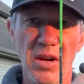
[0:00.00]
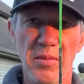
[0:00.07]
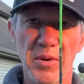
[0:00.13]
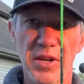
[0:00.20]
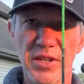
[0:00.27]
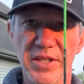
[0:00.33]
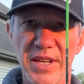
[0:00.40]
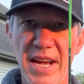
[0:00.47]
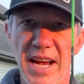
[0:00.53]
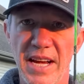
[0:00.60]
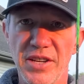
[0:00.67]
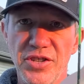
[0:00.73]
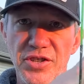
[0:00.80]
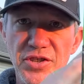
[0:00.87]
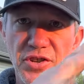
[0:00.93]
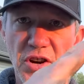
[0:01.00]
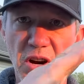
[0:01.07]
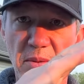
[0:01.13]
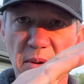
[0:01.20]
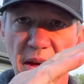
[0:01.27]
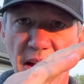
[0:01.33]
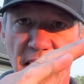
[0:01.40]
because as you
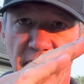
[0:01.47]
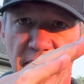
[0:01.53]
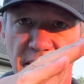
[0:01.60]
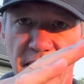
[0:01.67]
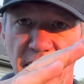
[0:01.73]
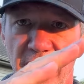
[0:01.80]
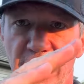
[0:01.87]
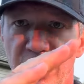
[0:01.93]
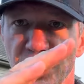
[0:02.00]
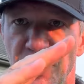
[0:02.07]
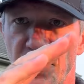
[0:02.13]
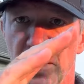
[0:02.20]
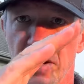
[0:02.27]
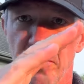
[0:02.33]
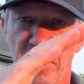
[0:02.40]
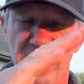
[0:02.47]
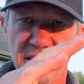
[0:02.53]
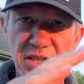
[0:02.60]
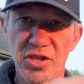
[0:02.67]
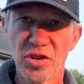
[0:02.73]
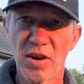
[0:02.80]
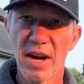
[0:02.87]
draw back and that string makes
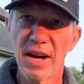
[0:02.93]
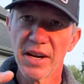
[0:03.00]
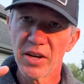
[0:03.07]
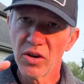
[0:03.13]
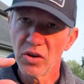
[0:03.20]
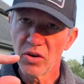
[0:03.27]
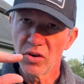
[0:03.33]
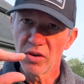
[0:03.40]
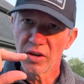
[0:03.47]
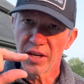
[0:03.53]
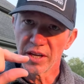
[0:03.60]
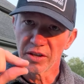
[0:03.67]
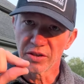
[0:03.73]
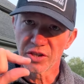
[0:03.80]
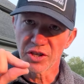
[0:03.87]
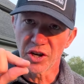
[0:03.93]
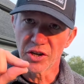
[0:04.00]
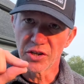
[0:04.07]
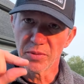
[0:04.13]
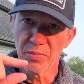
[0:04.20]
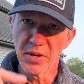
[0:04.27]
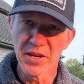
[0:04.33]
a triangle, it'll
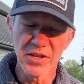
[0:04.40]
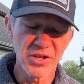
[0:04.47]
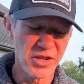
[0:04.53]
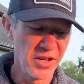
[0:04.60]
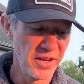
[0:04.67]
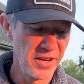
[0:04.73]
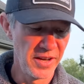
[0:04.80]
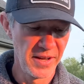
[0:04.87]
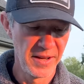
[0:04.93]
start to pinch it.